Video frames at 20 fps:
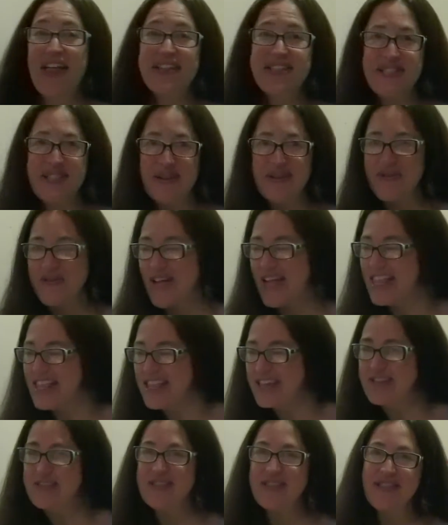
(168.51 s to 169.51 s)
So, a
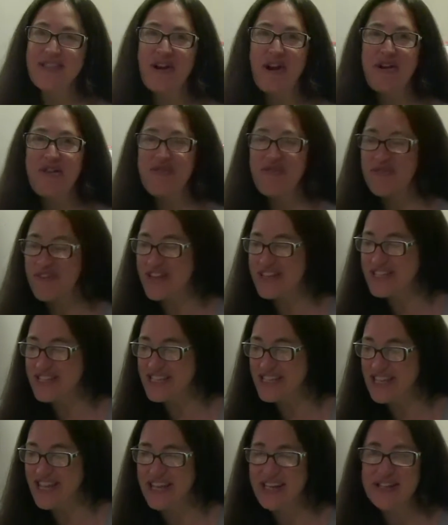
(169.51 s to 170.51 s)
little scarf fun
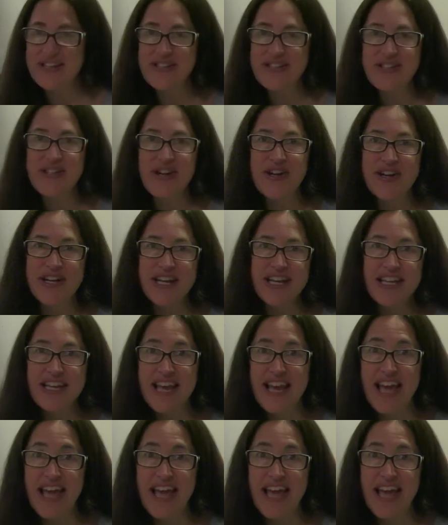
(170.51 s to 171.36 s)
to get us started,